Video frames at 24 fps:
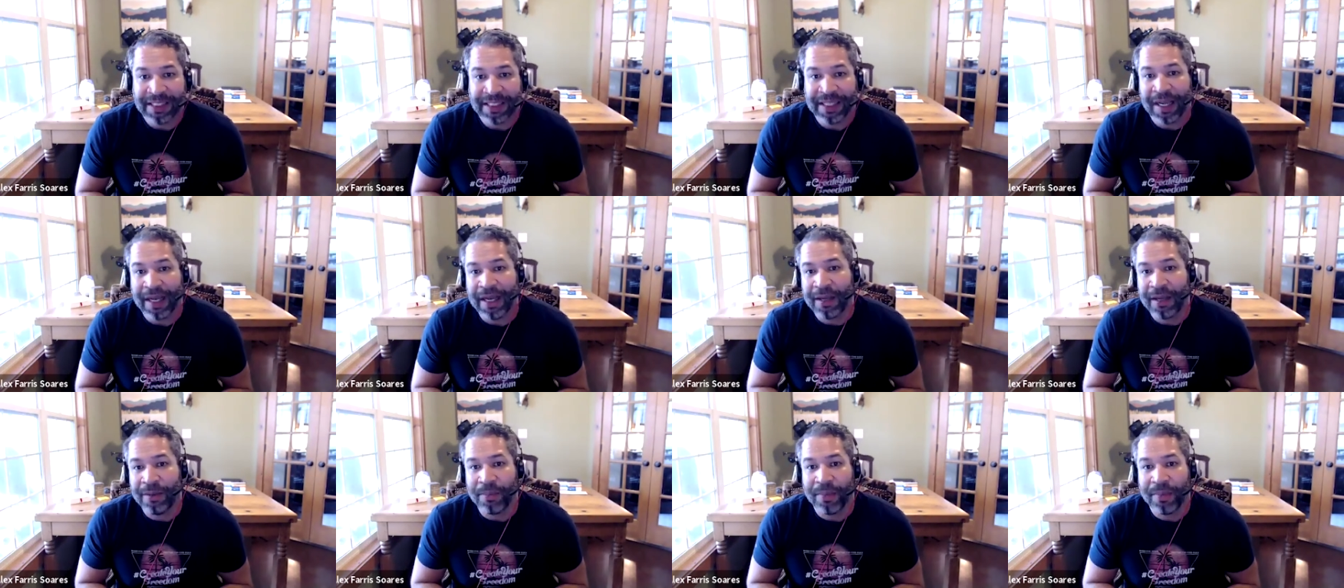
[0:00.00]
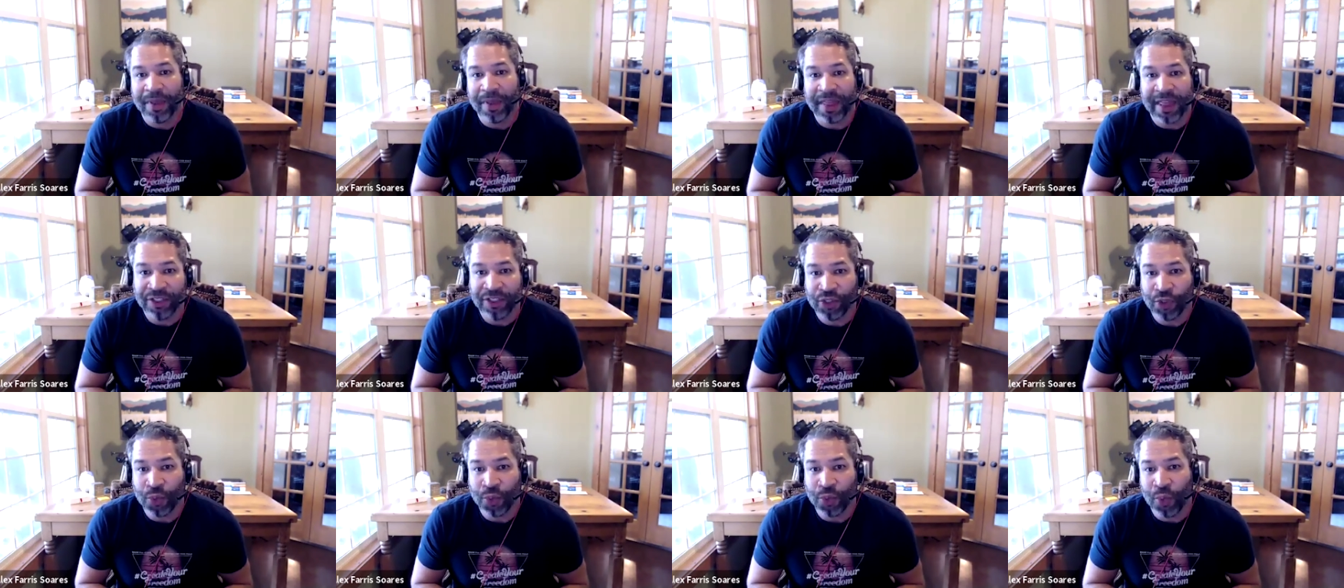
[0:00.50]
some
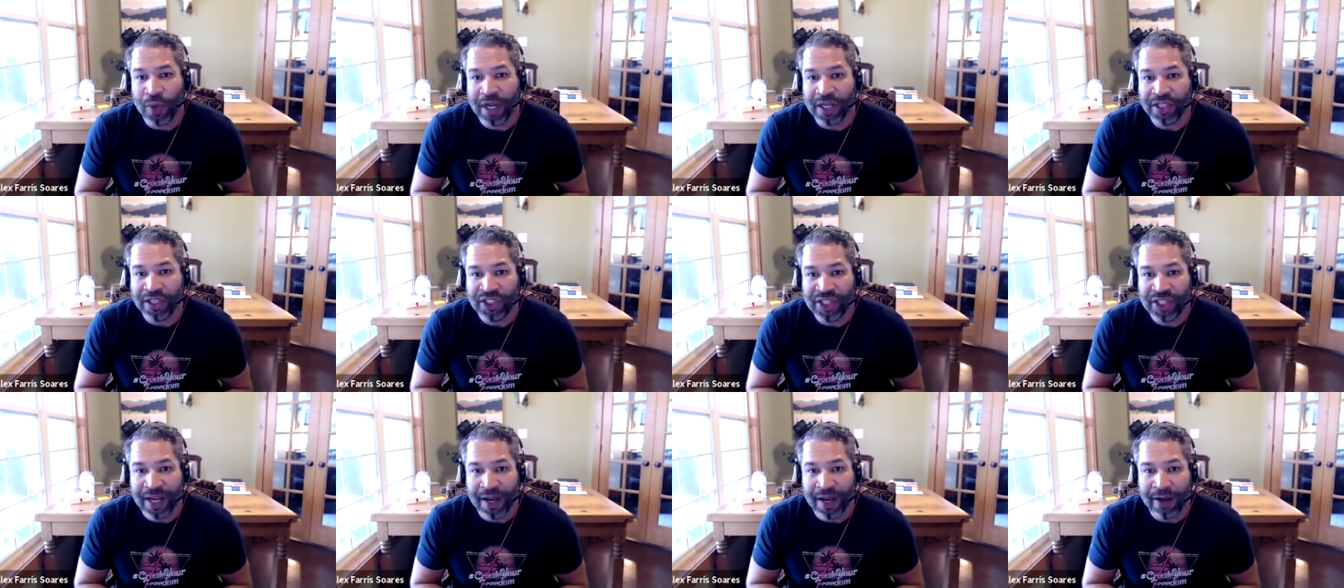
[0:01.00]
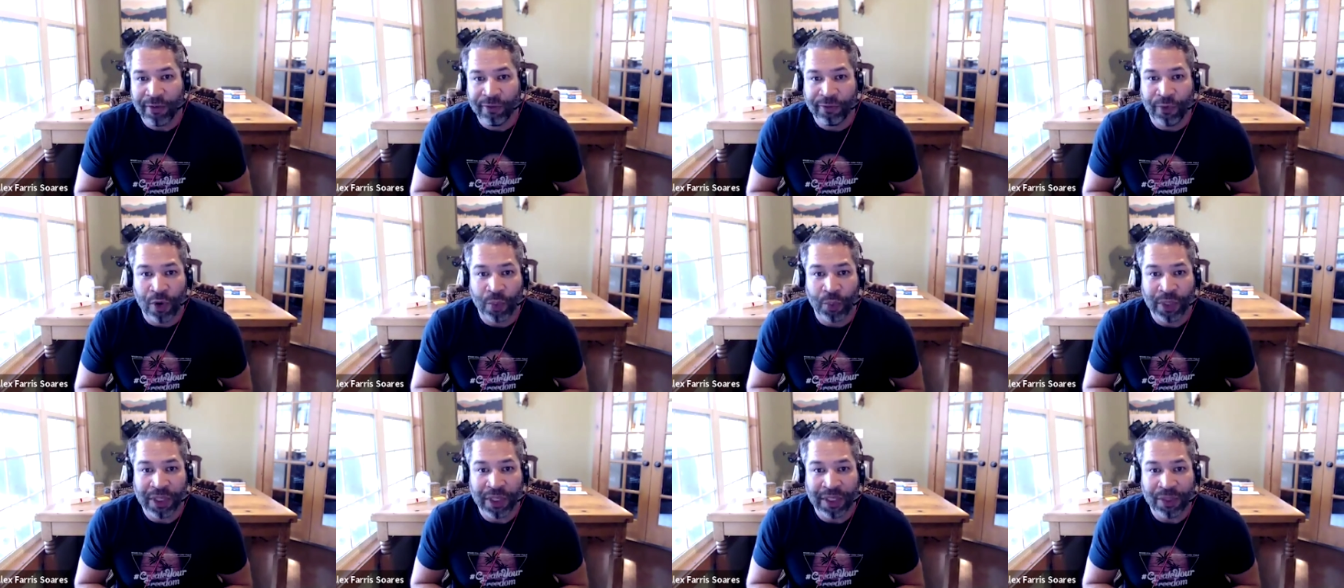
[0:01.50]
things to watch out
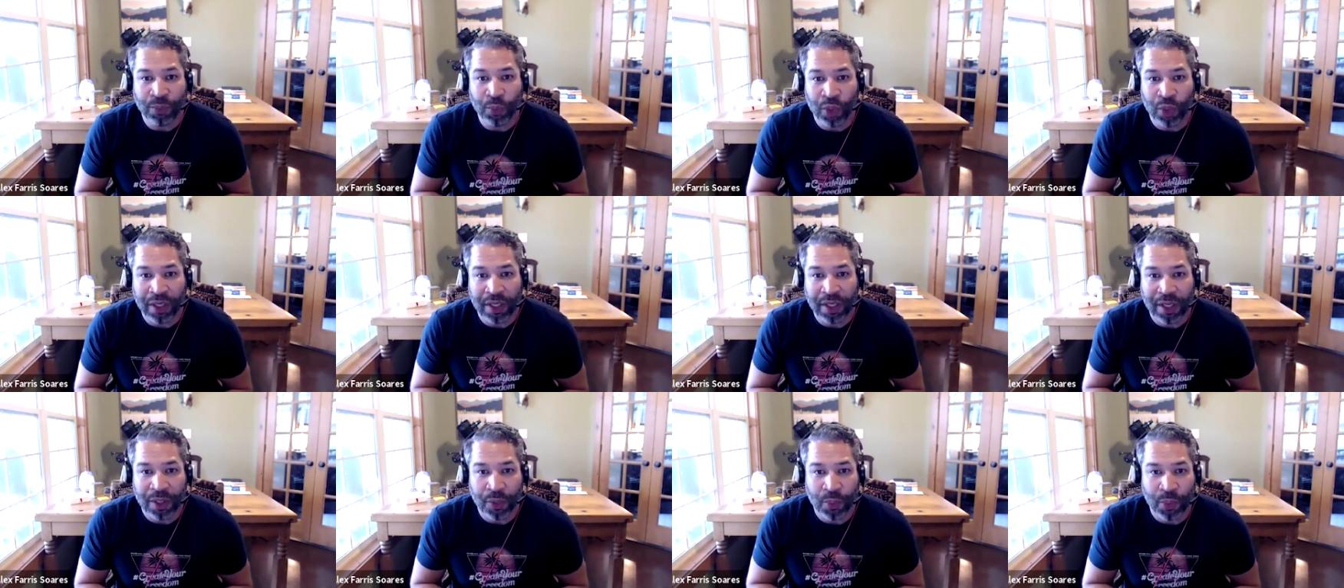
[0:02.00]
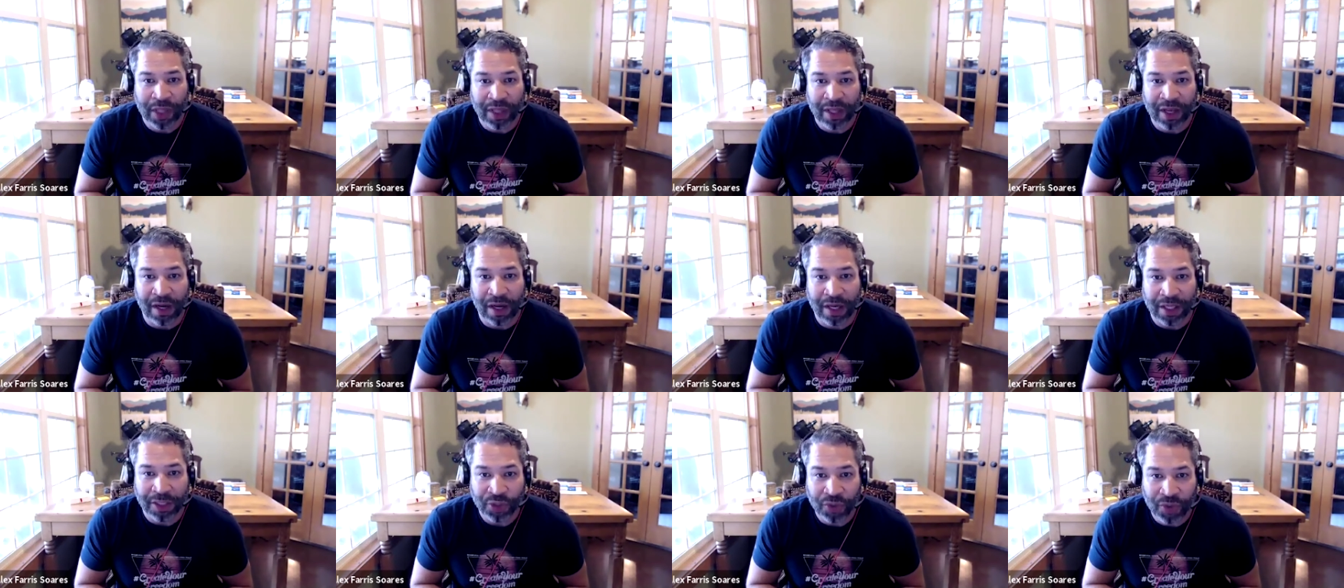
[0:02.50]
for when working
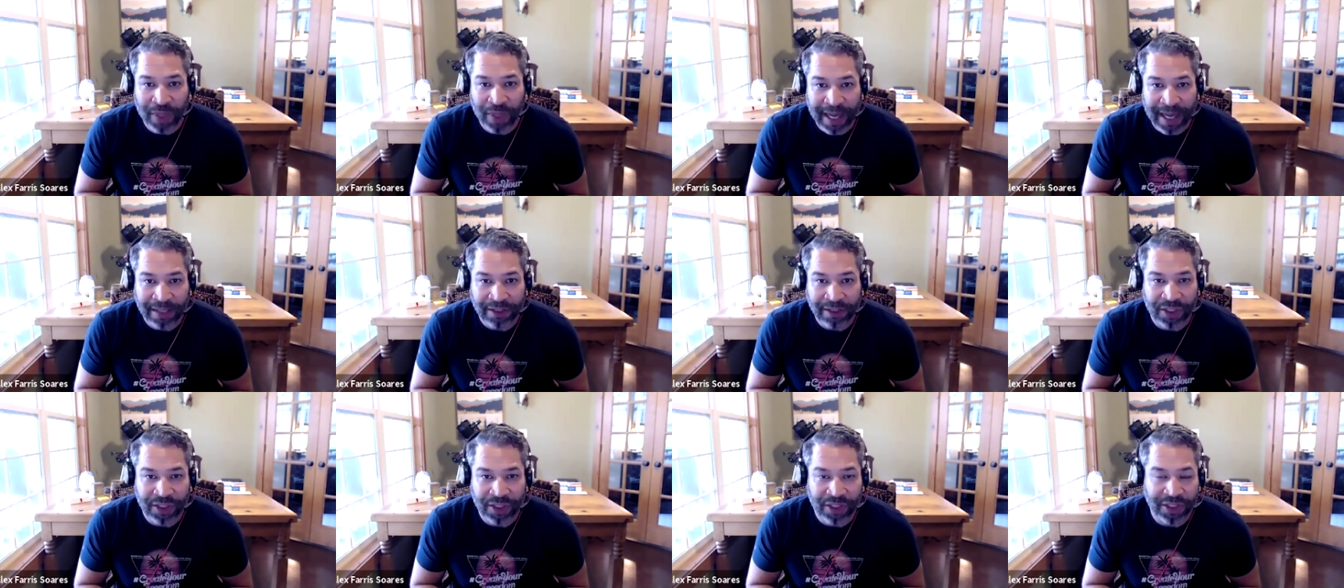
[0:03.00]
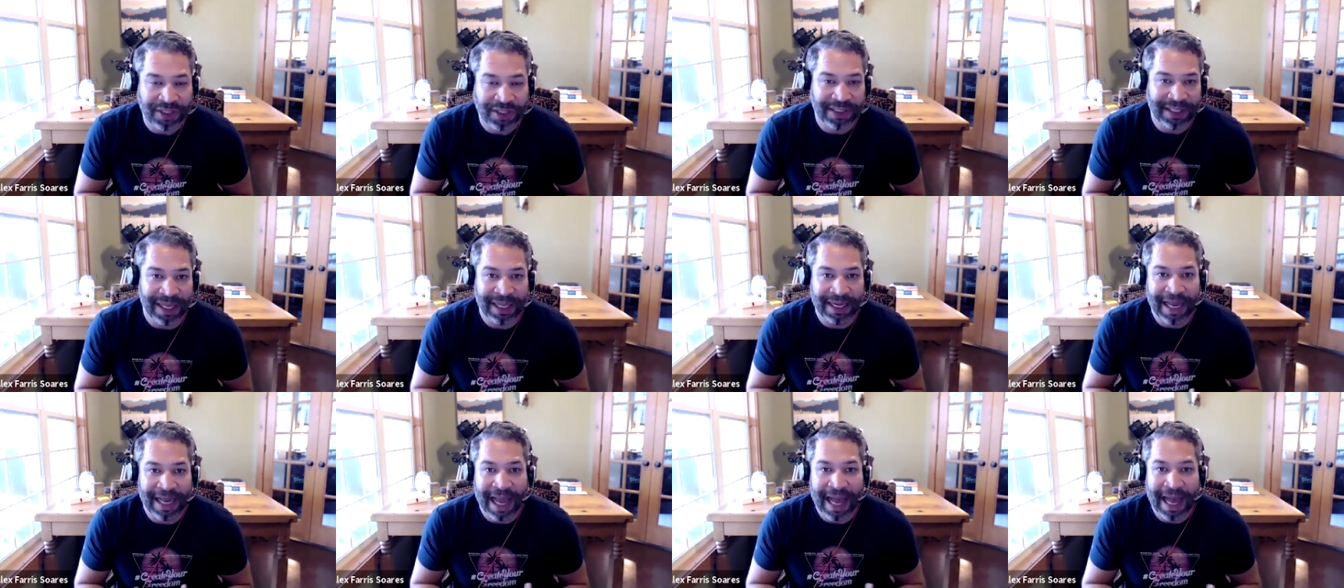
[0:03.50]
with contractors,
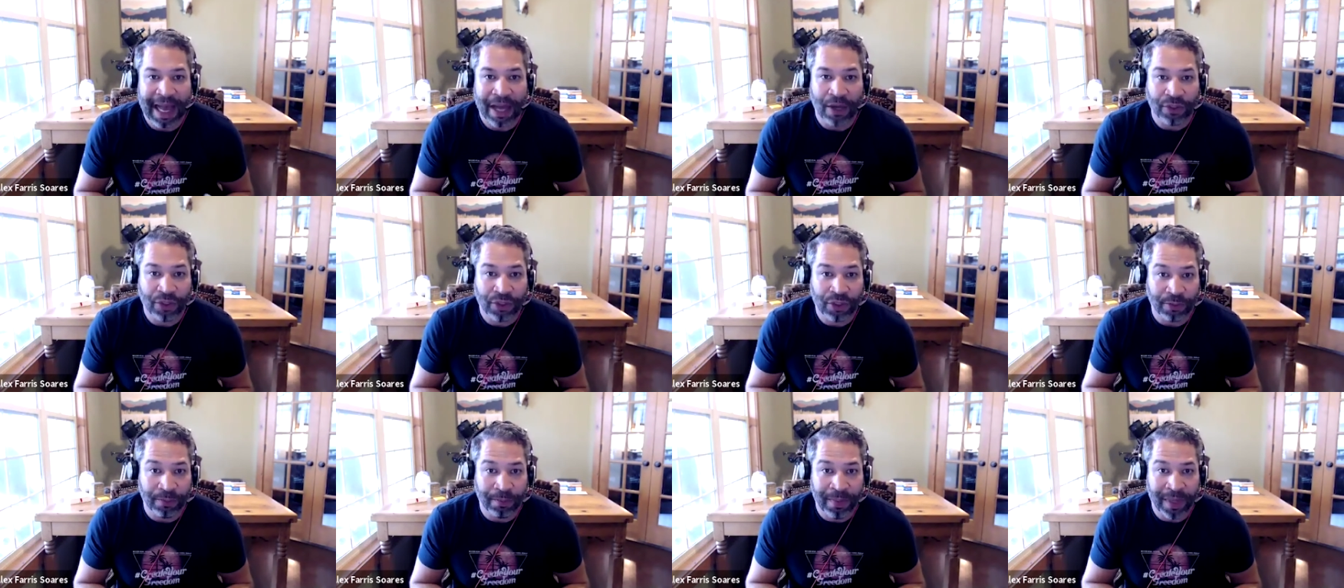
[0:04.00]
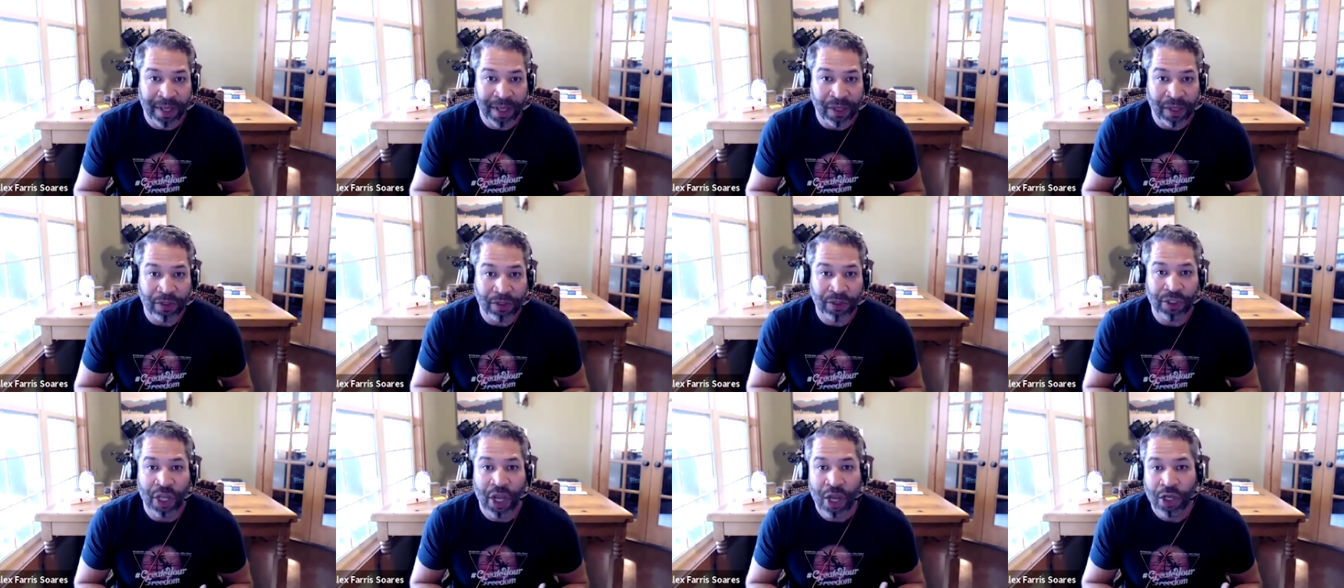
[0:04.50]
and how to
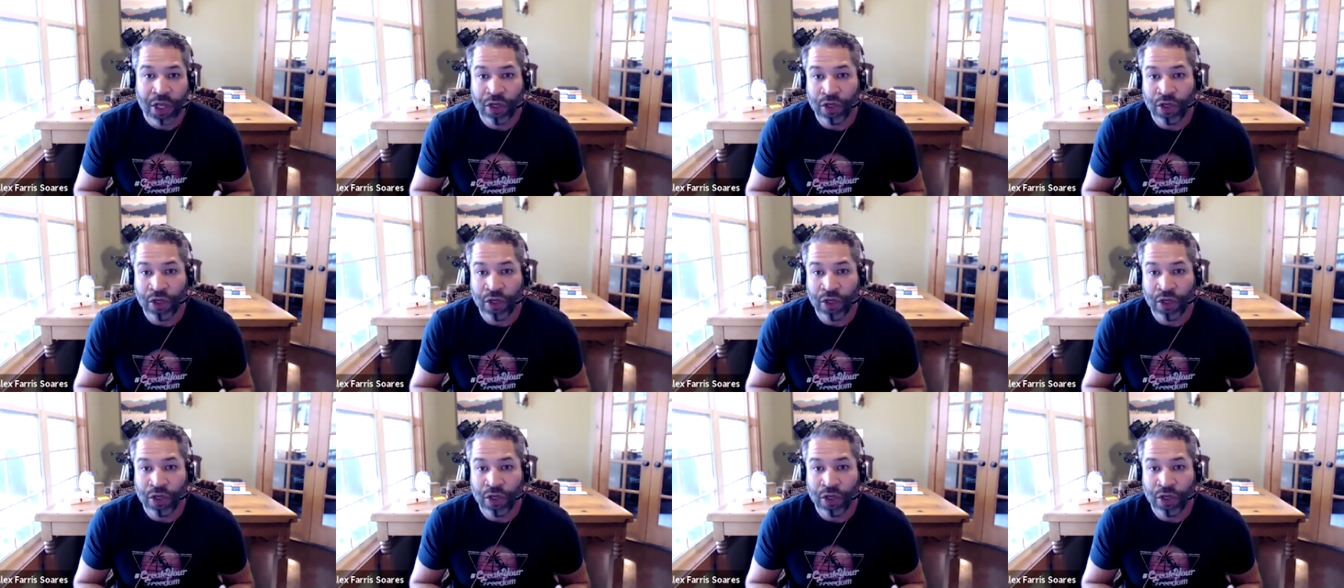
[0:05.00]
build